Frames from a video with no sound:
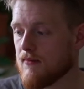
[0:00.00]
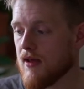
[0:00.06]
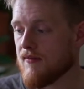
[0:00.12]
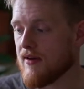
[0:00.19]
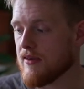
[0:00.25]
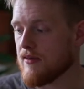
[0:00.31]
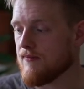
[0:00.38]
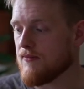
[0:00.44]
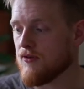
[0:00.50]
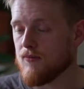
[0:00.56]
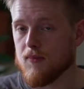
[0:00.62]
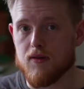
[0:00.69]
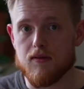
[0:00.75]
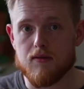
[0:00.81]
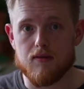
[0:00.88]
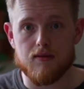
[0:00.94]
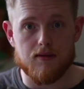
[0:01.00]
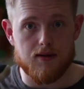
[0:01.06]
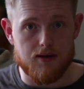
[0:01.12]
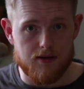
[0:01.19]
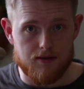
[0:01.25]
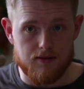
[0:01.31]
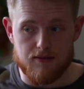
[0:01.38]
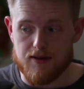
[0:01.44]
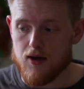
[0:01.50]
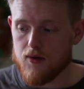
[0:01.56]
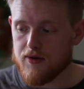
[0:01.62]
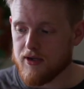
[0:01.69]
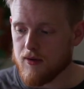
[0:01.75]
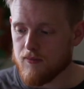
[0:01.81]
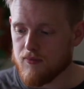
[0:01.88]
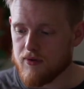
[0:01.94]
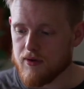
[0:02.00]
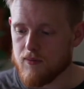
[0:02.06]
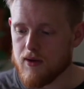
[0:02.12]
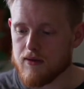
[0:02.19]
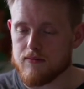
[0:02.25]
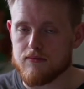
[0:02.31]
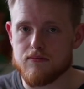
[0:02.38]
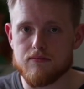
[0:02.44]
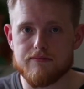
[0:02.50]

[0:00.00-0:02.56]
I've had them 2 months and they're holding up pretty well.